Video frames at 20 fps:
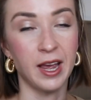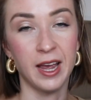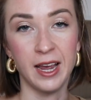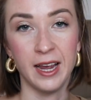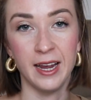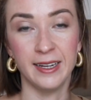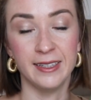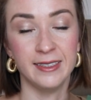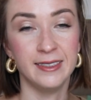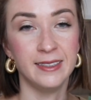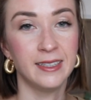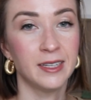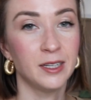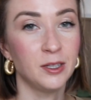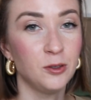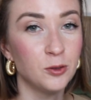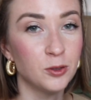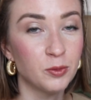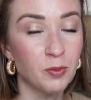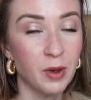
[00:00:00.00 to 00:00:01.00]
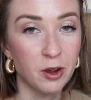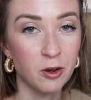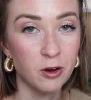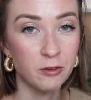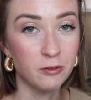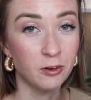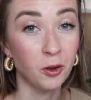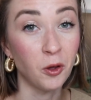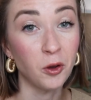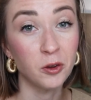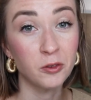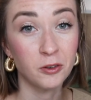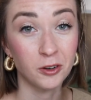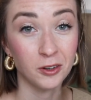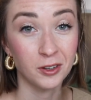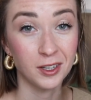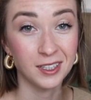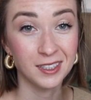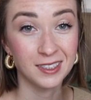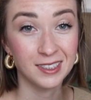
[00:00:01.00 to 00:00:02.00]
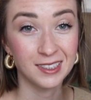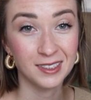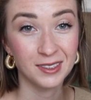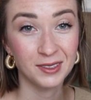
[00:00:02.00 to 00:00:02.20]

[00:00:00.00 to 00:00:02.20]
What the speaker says: and use my overlock for this.